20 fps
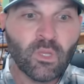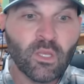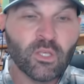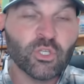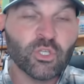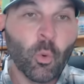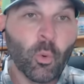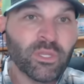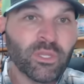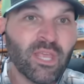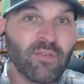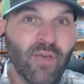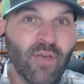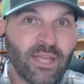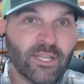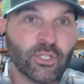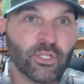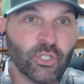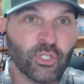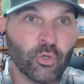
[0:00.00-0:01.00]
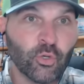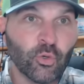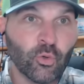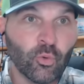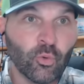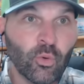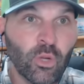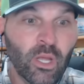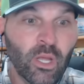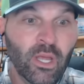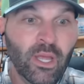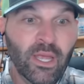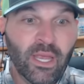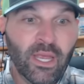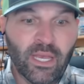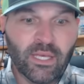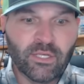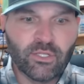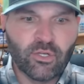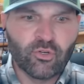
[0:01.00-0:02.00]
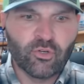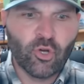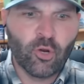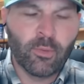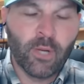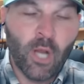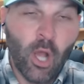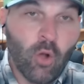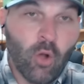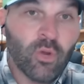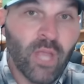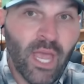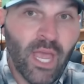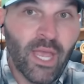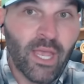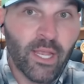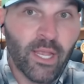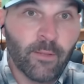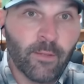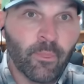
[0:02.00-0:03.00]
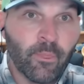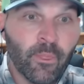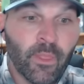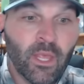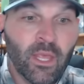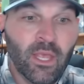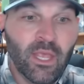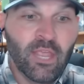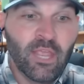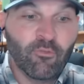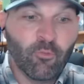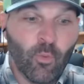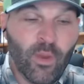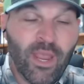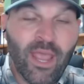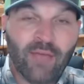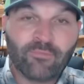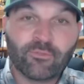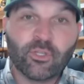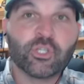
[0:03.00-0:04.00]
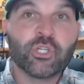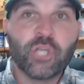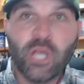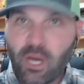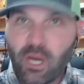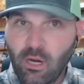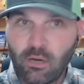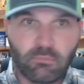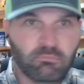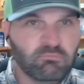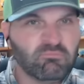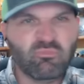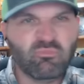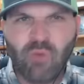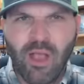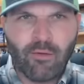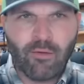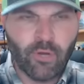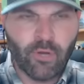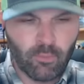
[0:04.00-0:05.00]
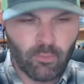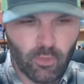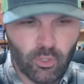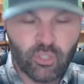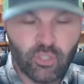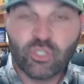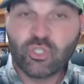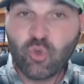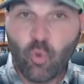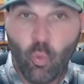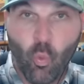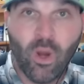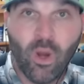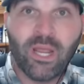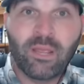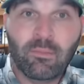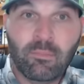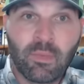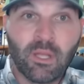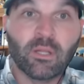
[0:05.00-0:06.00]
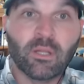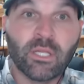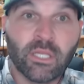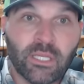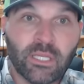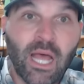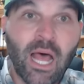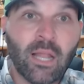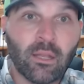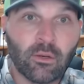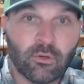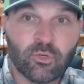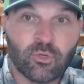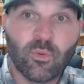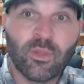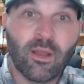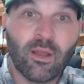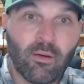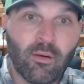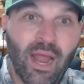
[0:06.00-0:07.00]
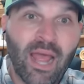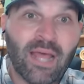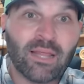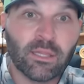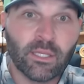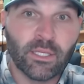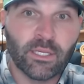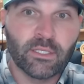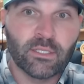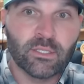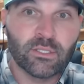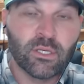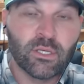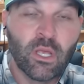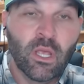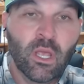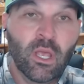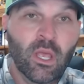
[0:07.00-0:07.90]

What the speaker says: So what they've had to do is determine, okay, if we have to share, round number, $20 million with our athletes,